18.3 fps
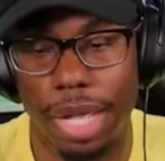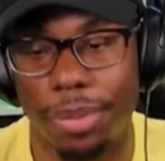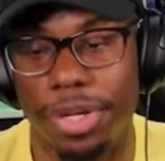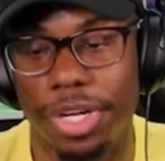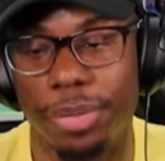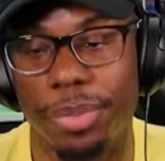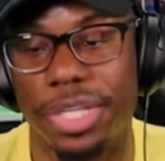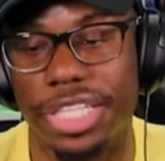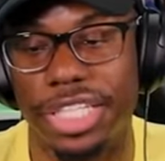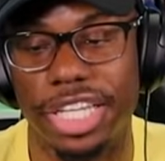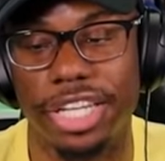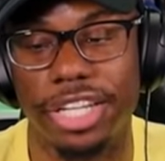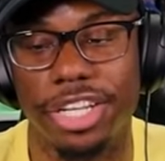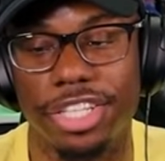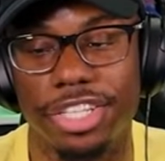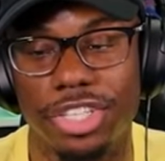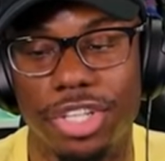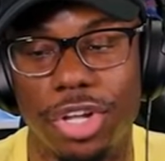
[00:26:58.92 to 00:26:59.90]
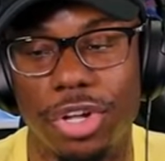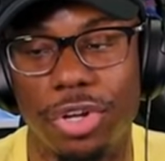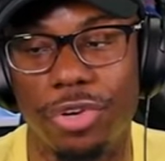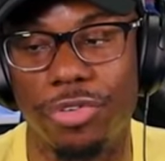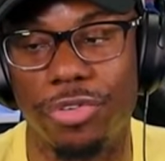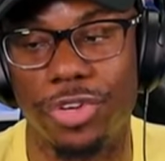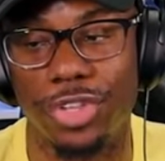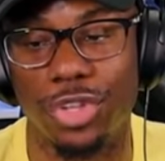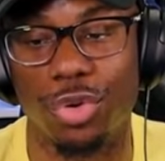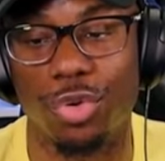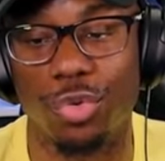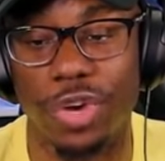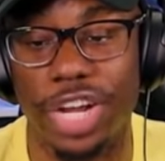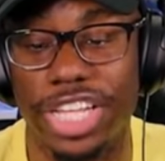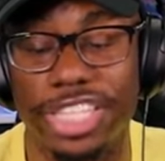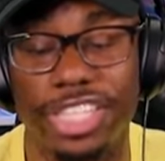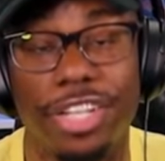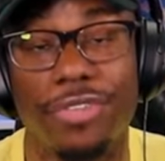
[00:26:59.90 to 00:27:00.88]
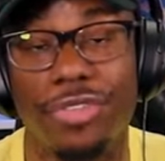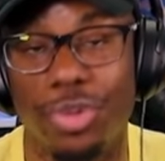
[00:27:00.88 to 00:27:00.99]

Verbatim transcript: I'm gonna be singing this song for the rest